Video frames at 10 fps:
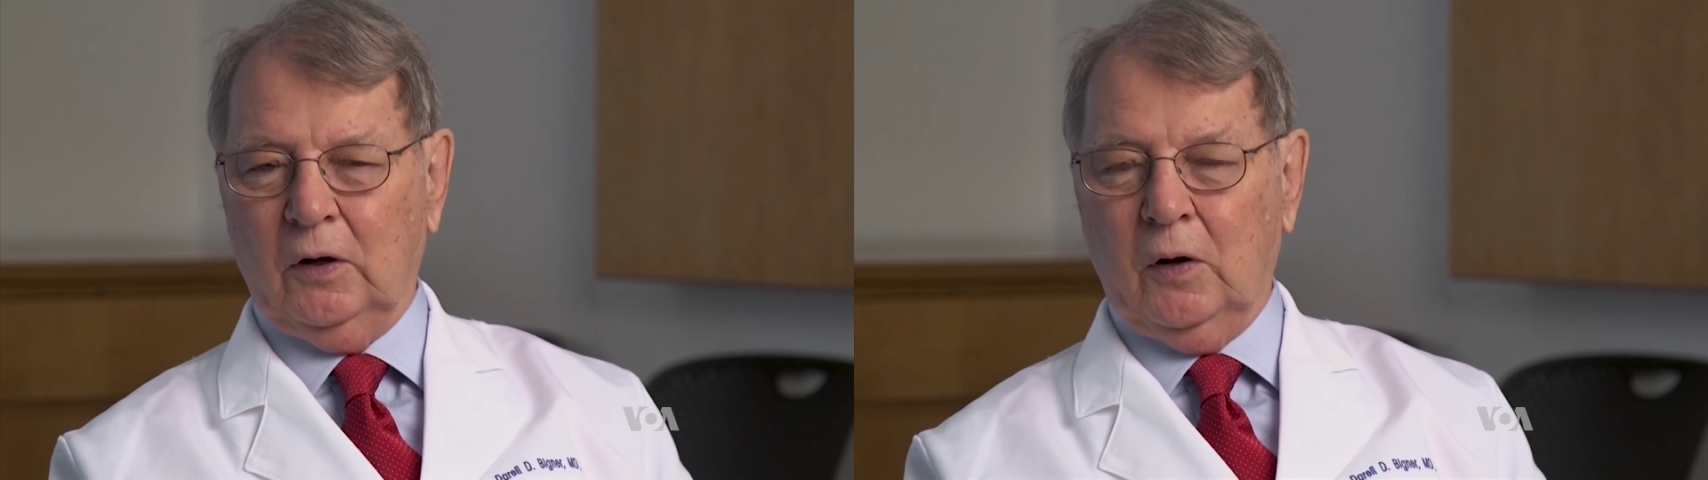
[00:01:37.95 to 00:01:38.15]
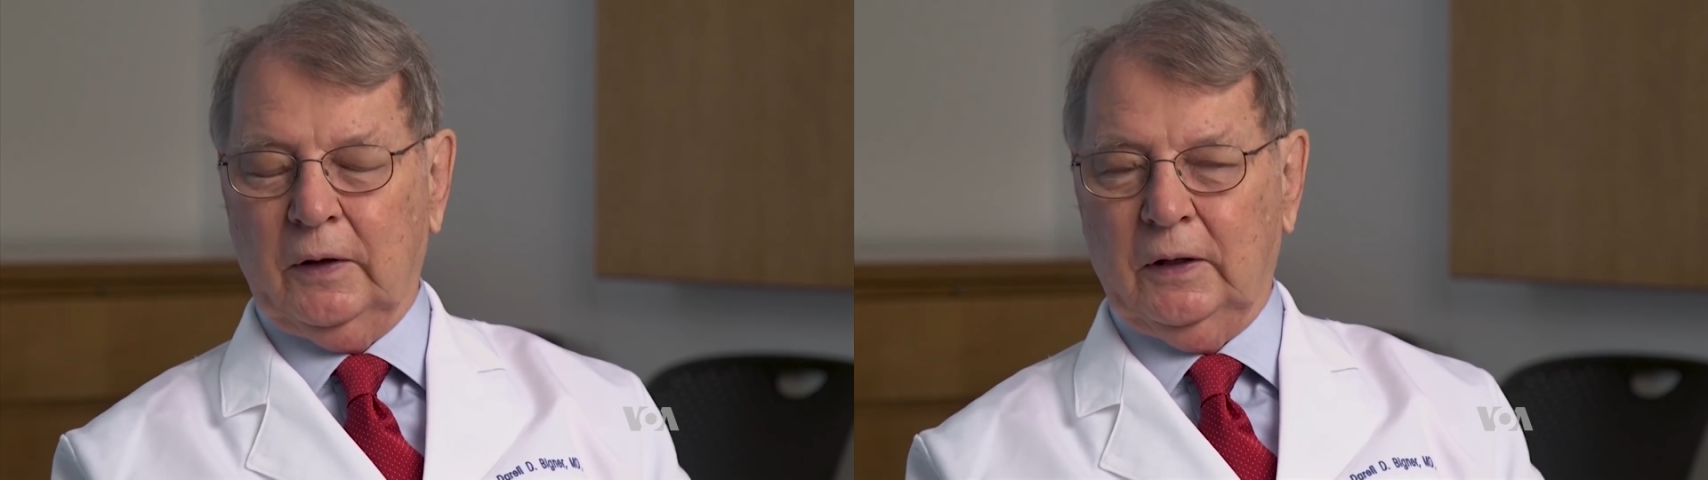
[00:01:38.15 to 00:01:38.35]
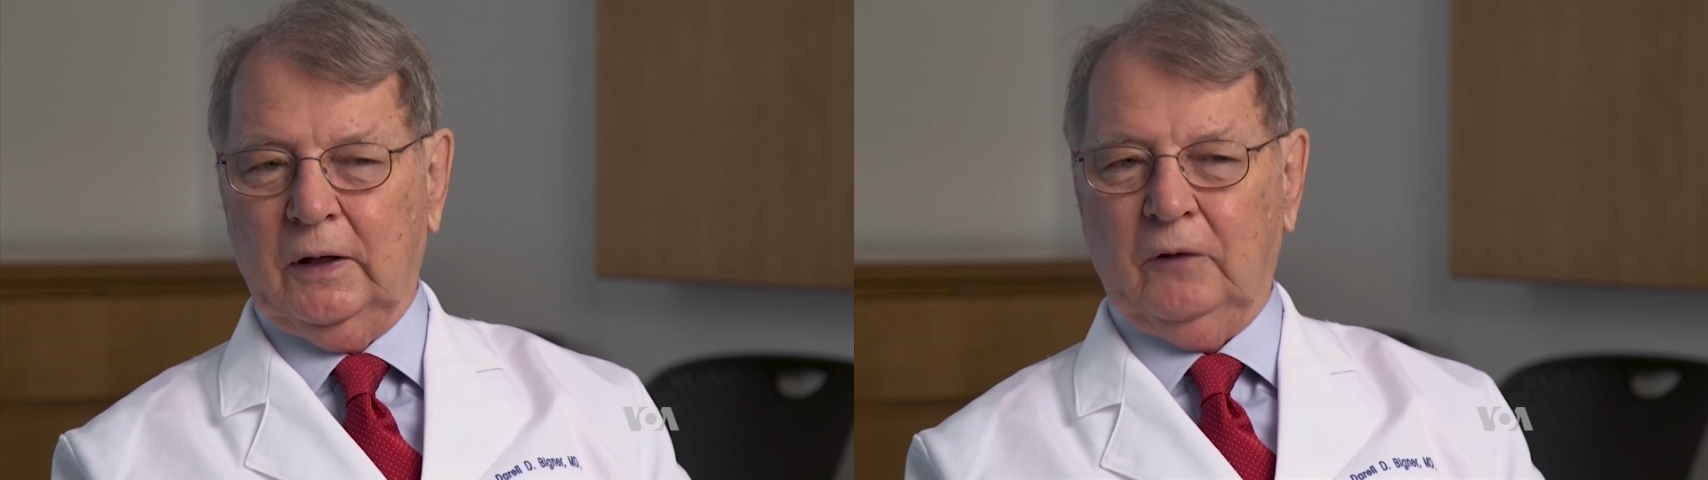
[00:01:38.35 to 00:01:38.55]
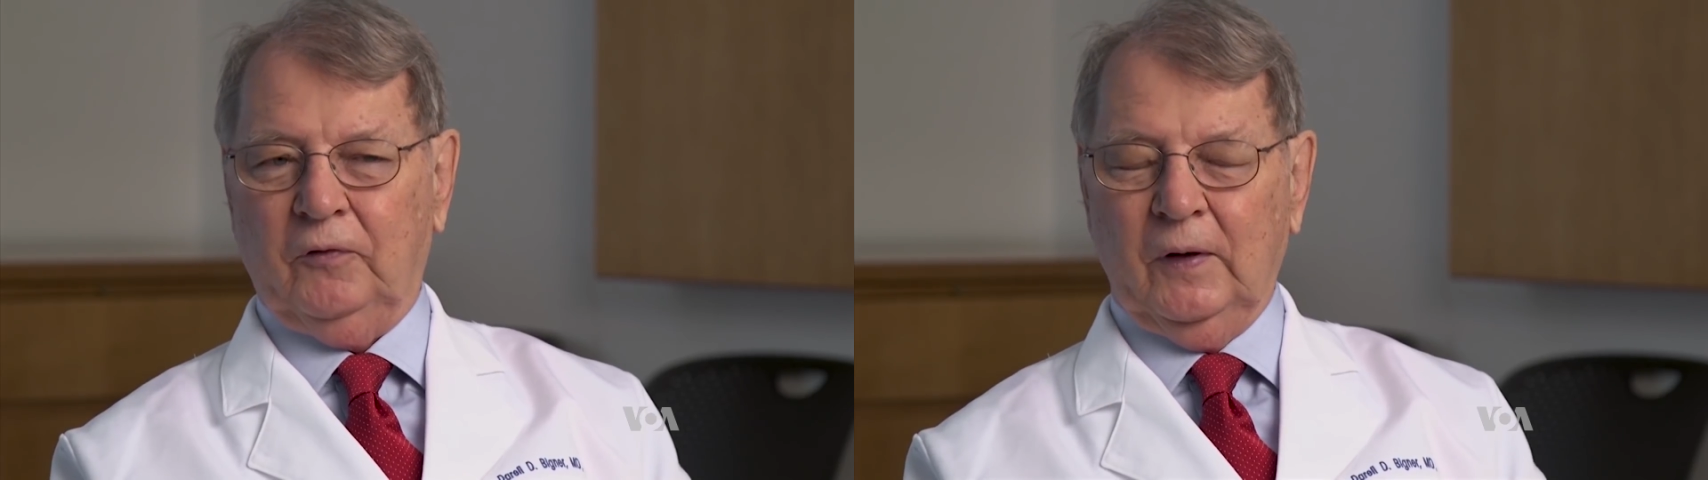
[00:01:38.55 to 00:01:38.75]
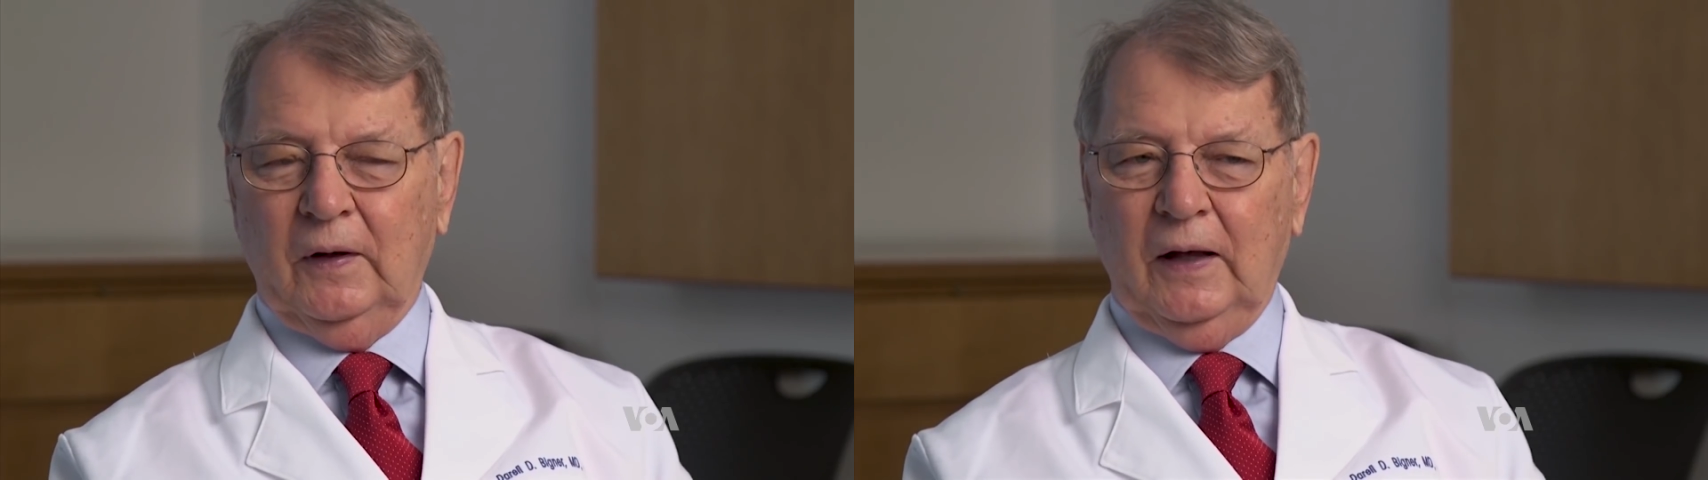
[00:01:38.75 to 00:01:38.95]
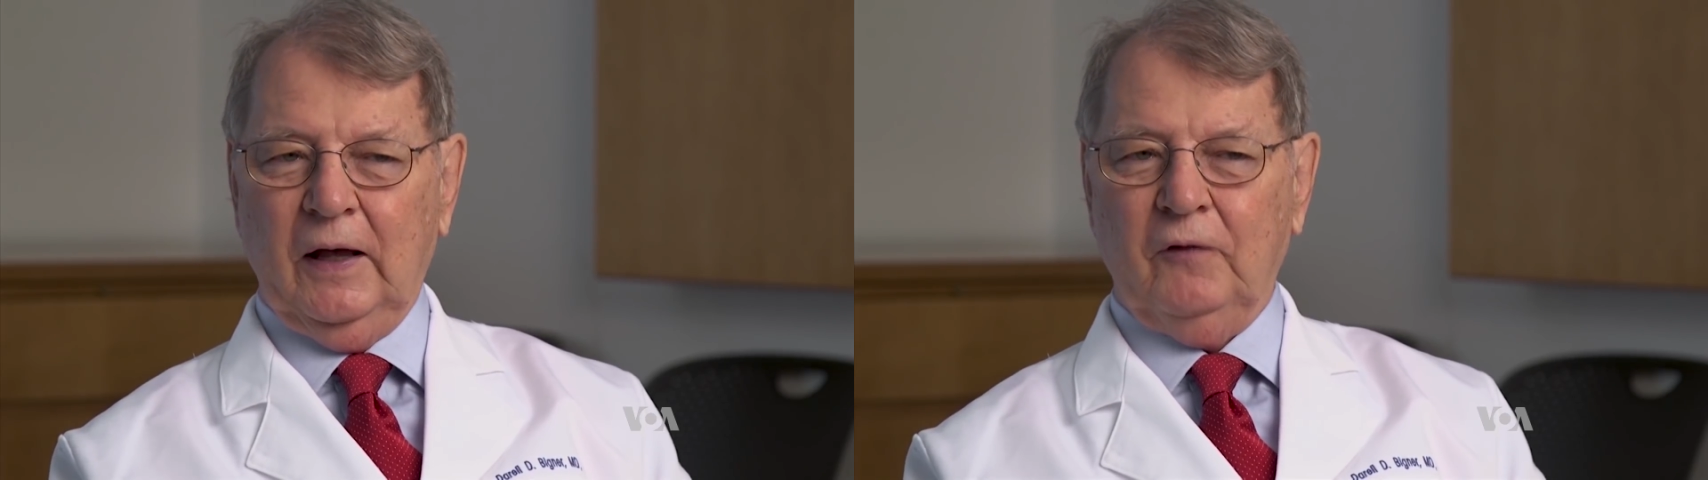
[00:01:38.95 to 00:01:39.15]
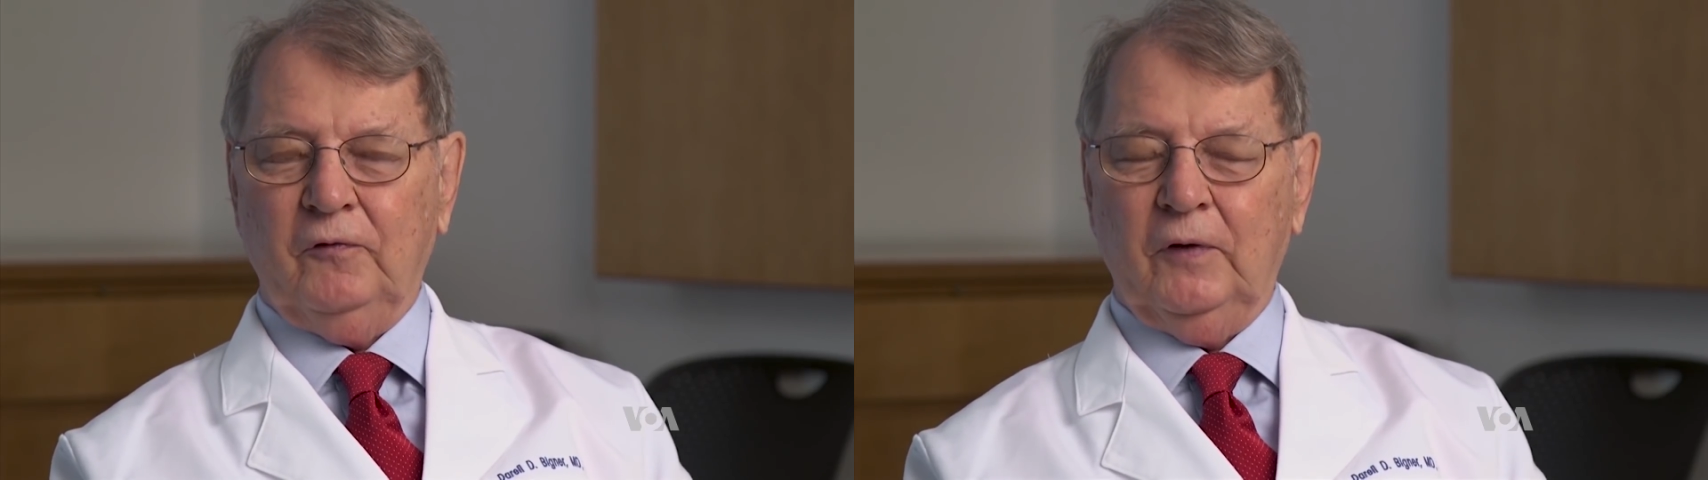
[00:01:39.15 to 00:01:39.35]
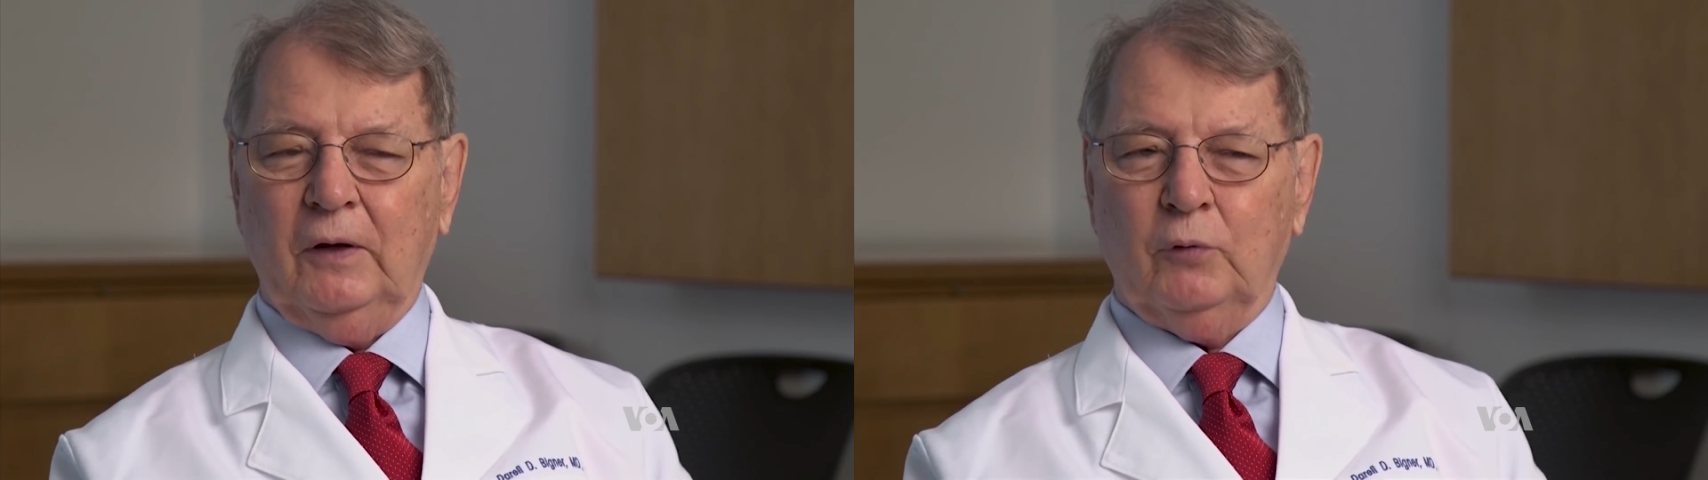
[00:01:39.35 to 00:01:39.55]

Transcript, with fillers: long enough have